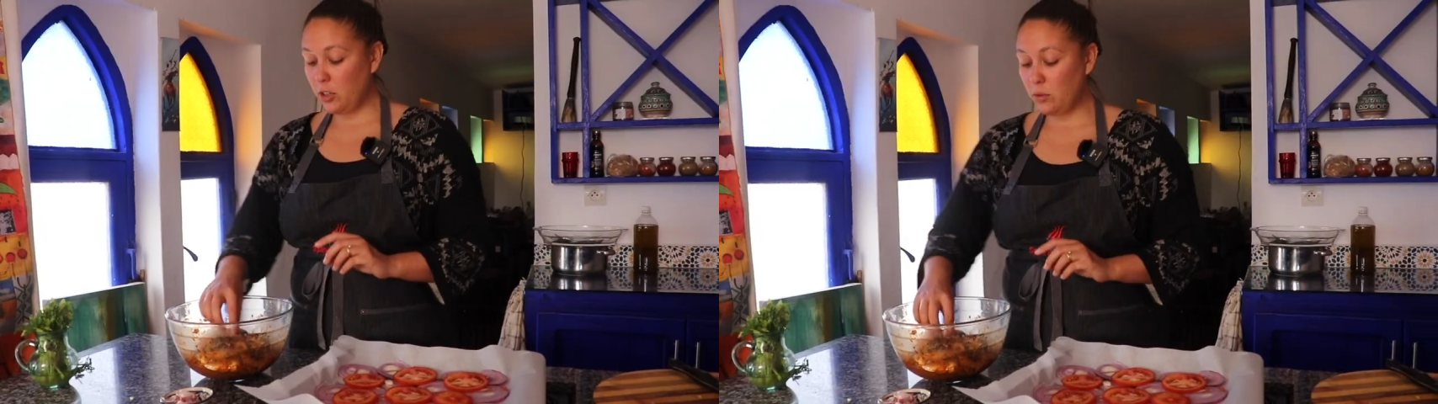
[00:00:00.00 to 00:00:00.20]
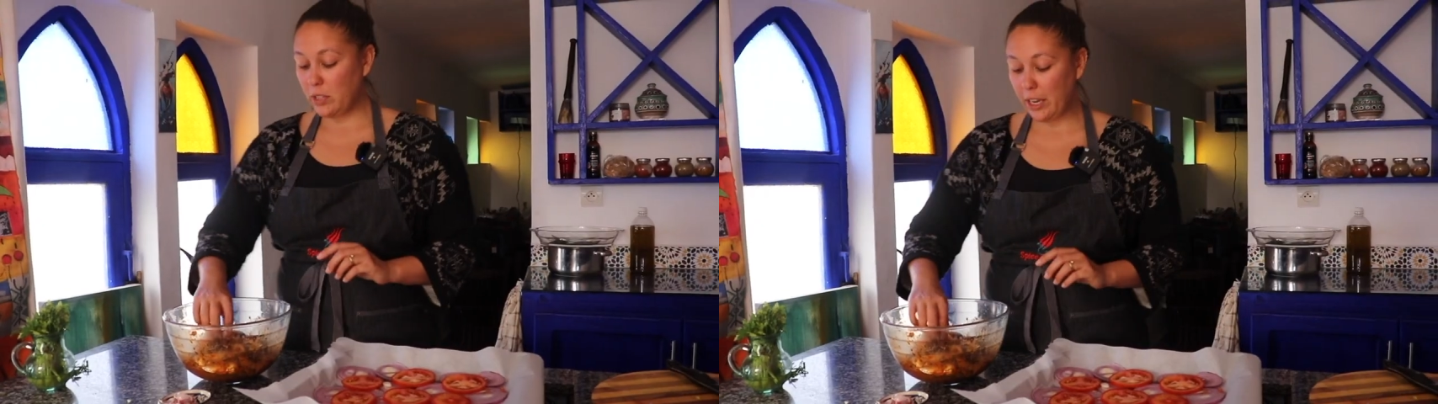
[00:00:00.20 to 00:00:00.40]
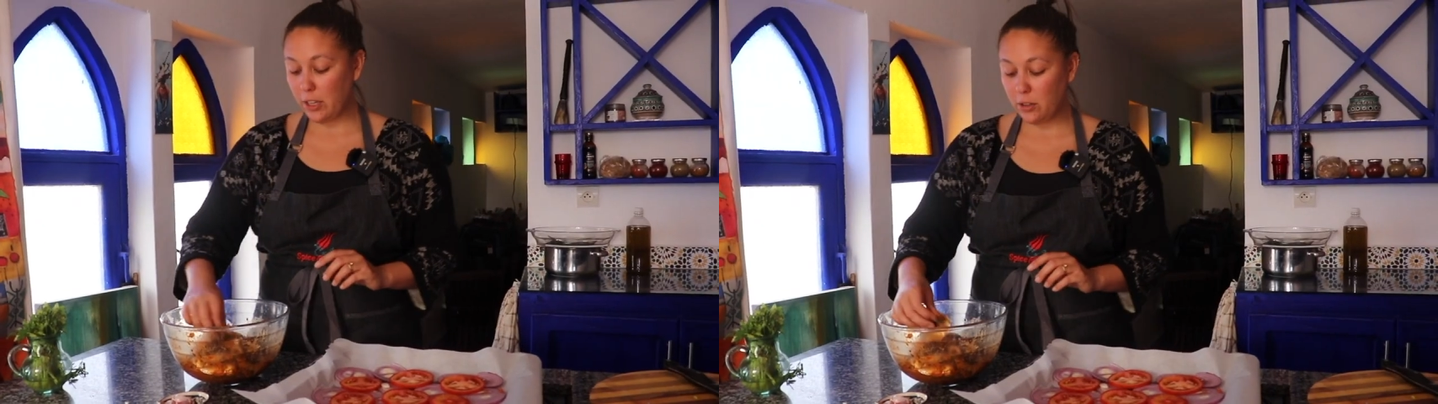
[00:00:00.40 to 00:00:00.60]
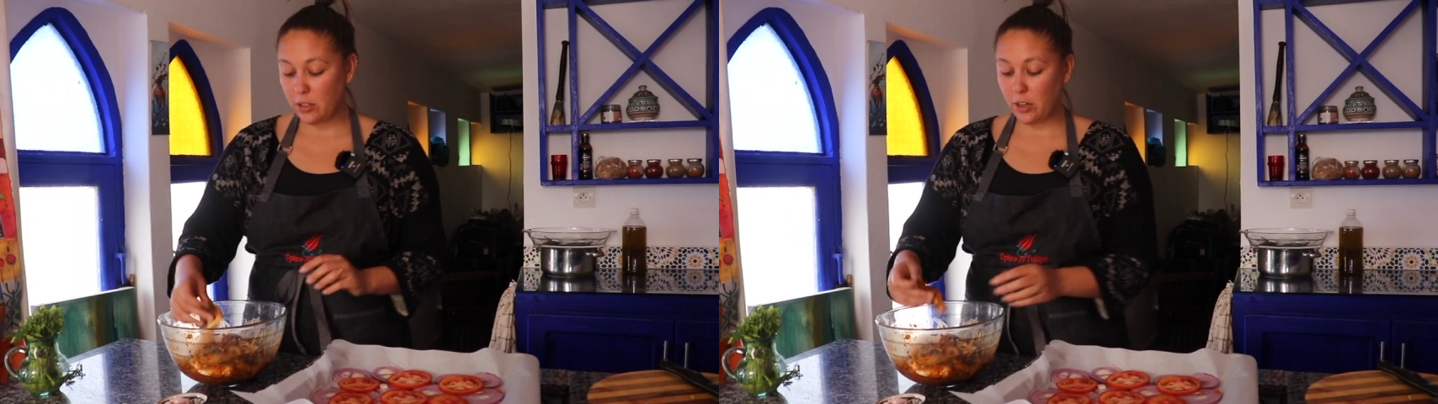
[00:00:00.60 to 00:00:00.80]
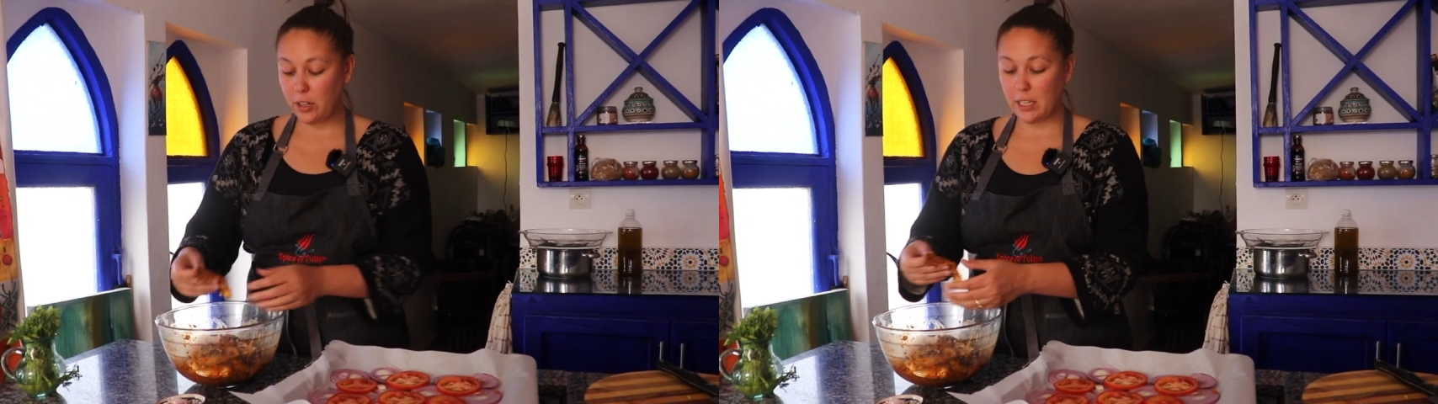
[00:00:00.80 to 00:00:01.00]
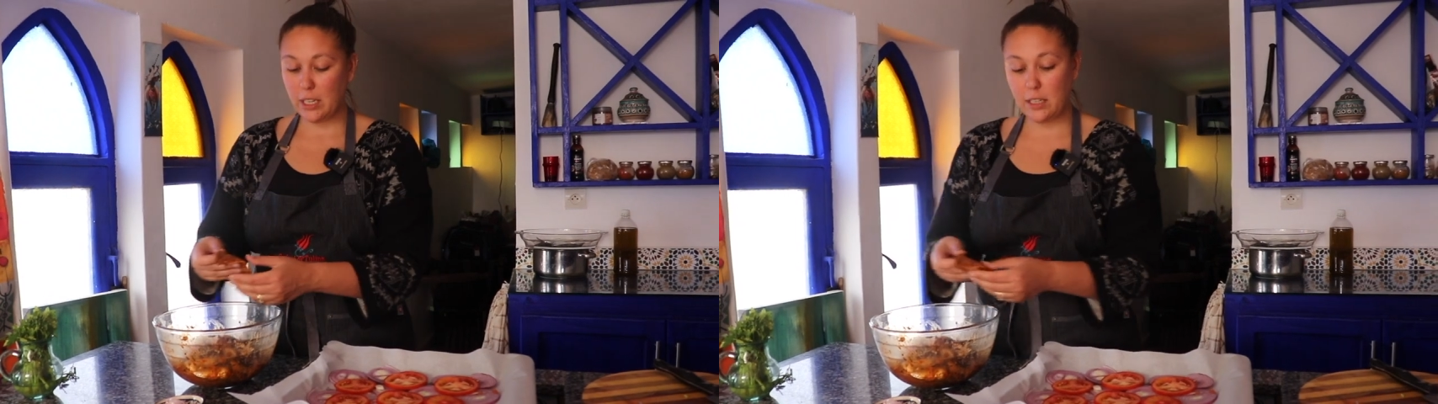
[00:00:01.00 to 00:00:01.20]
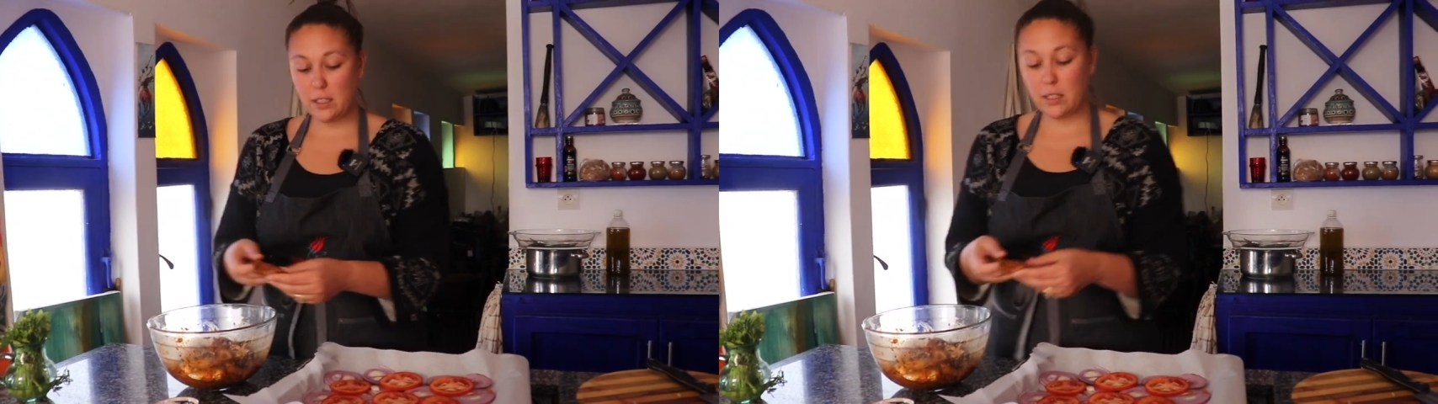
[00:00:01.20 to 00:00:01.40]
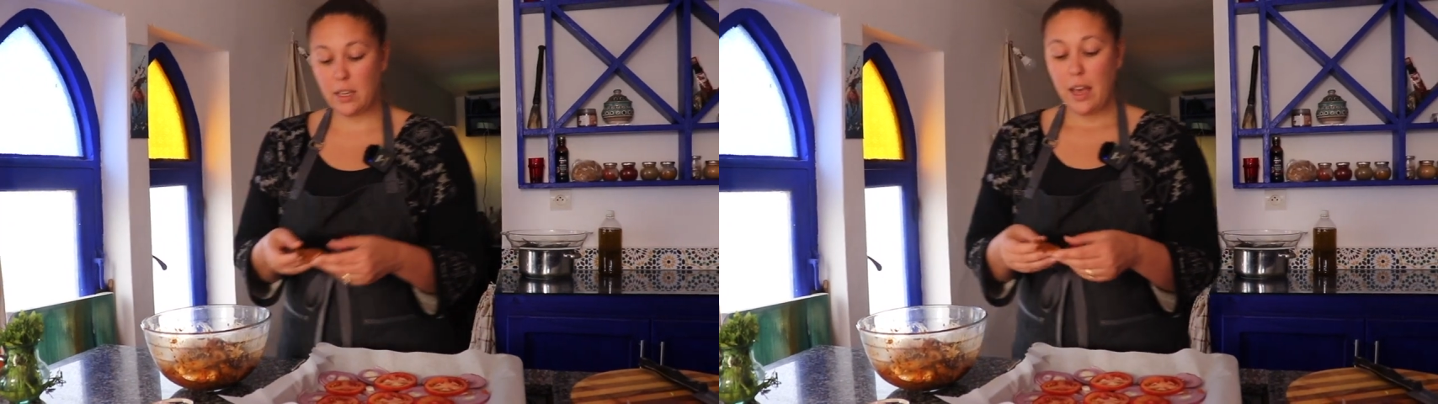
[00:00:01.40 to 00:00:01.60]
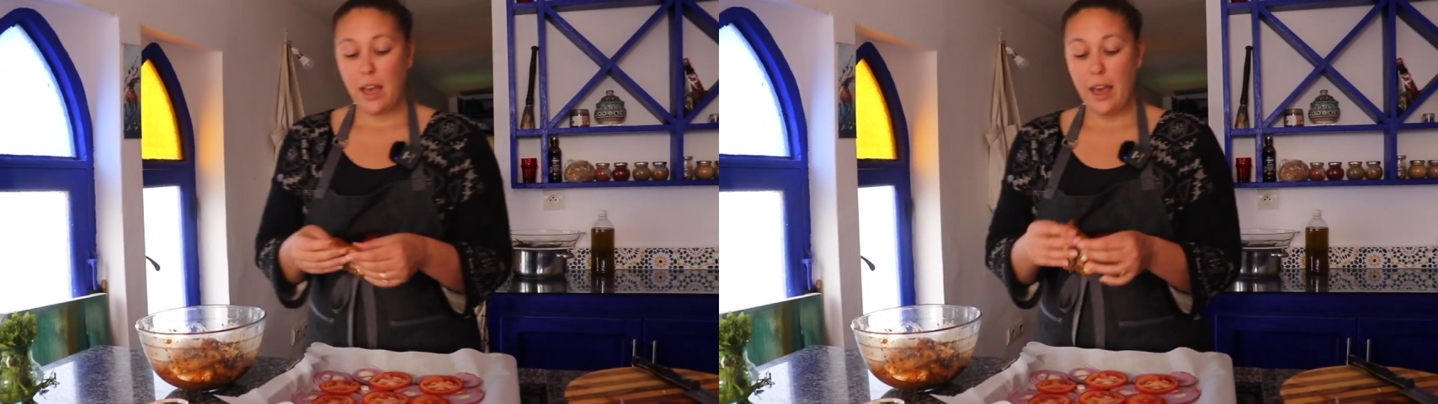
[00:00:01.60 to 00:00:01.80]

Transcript: You take your sardines